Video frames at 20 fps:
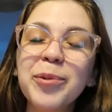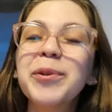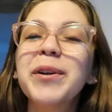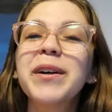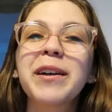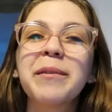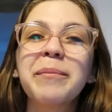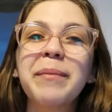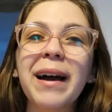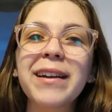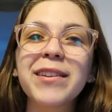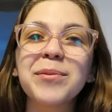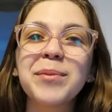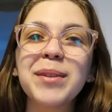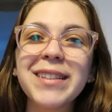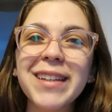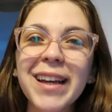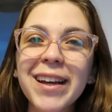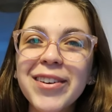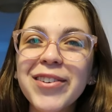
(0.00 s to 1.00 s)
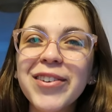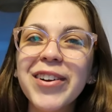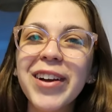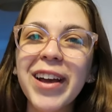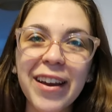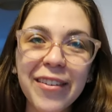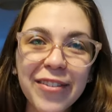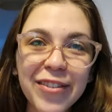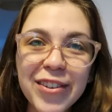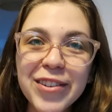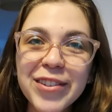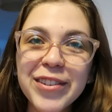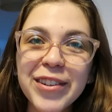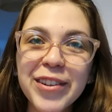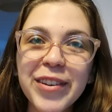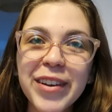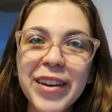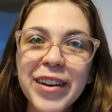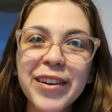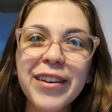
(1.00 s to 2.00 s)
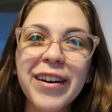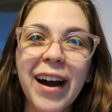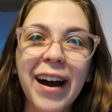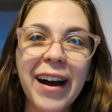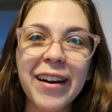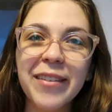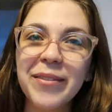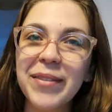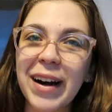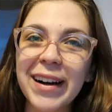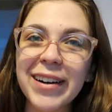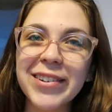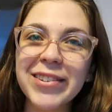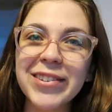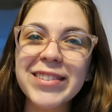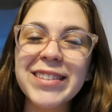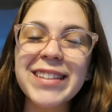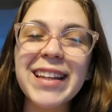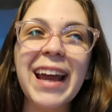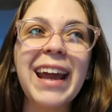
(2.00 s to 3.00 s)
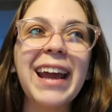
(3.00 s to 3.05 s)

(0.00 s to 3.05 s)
and welcome back to my channel. If you're new here, I am Agus,